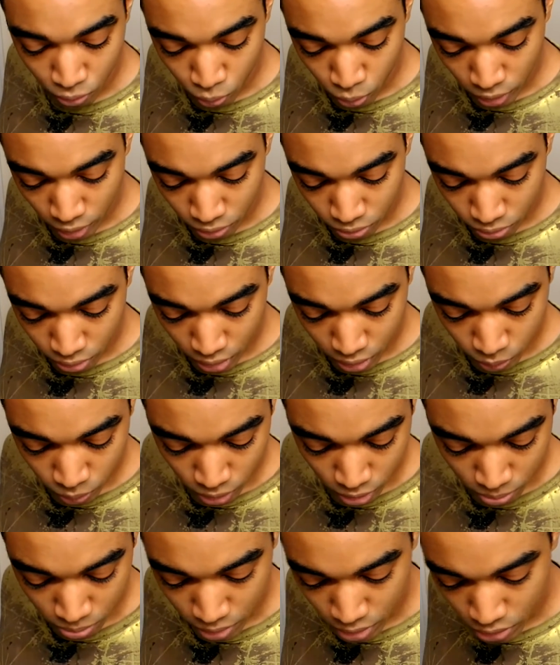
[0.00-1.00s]
what I really
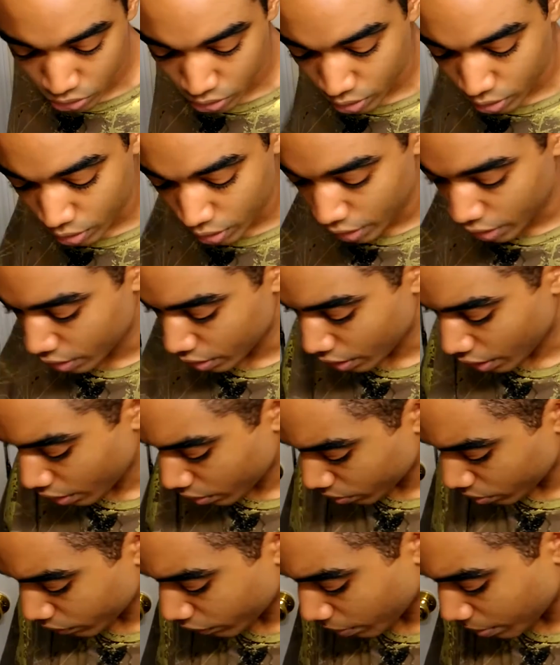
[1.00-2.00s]
want to mention, and I
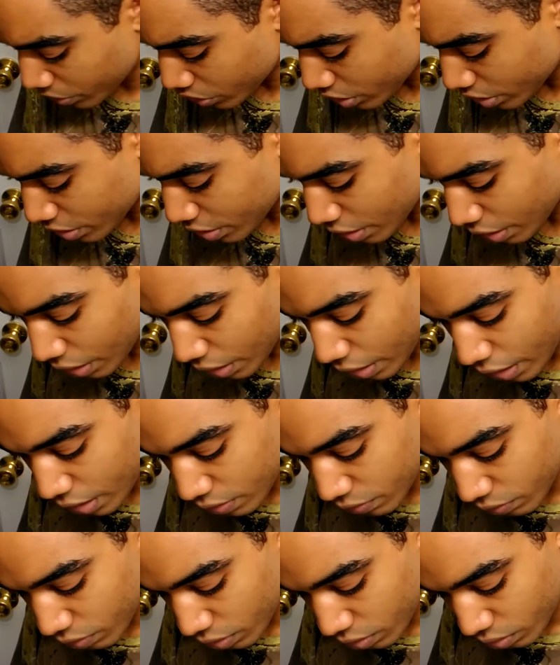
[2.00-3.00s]
don't know if I mentioned this in the
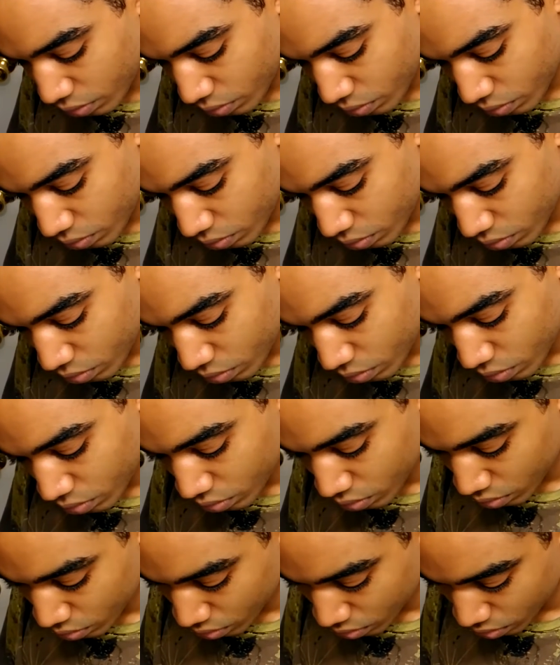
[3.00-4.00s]
last video.
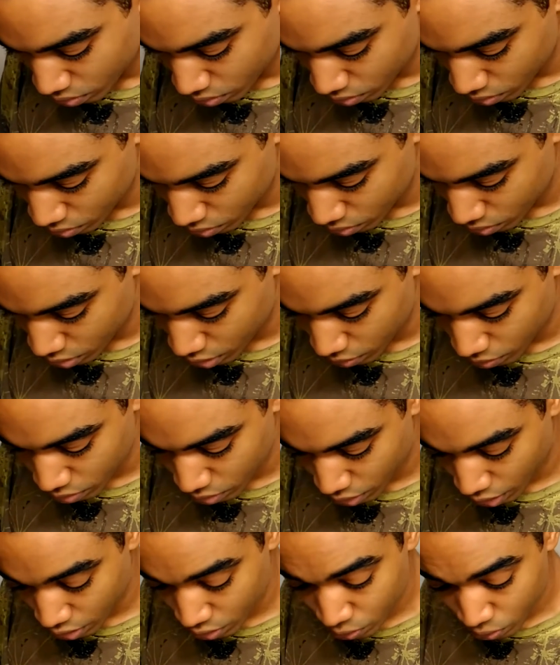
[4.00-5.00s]
Yeah.
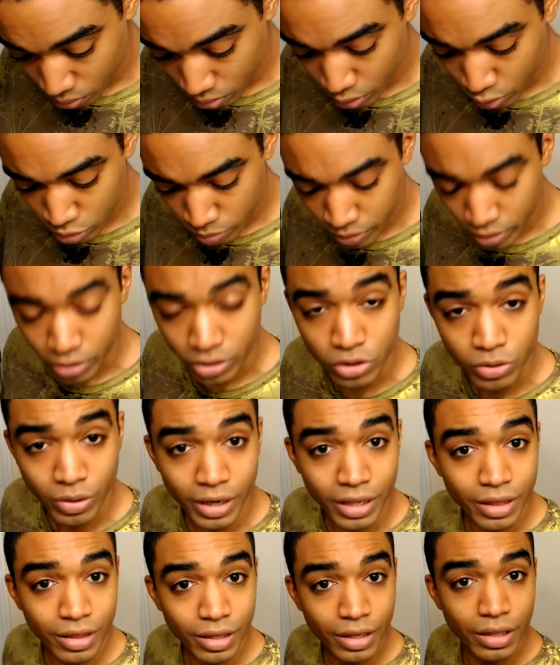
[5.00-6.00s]
Okay, cool. No smear. So
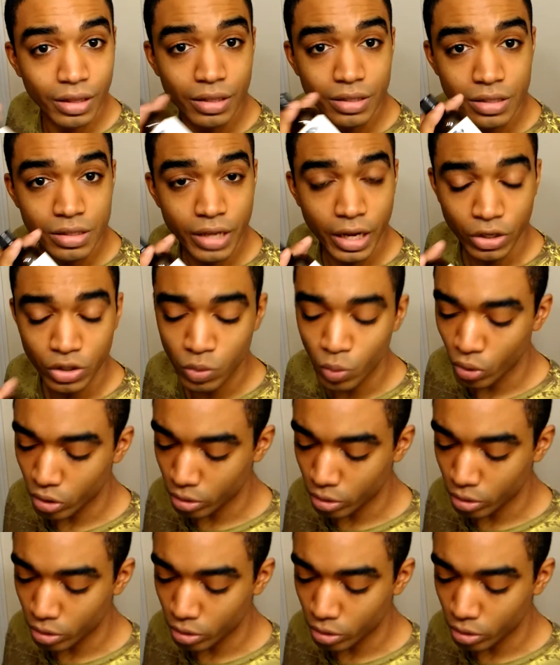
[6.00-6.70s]
I think this is actually